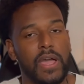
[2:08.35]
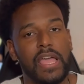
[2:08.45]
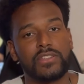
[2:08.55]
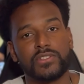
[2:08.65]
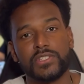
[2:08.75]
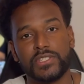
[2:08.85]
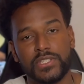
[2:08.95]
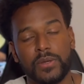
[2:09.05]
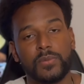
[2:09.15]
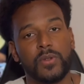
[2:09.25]
actually
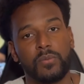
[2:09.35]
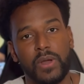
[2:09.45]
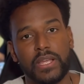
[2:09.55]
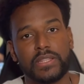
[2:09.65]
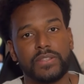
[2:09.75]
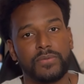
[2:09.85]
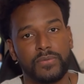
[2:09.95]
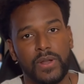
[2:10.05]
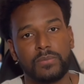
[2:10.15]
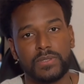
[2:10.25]
ship directly
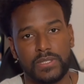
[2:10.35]
from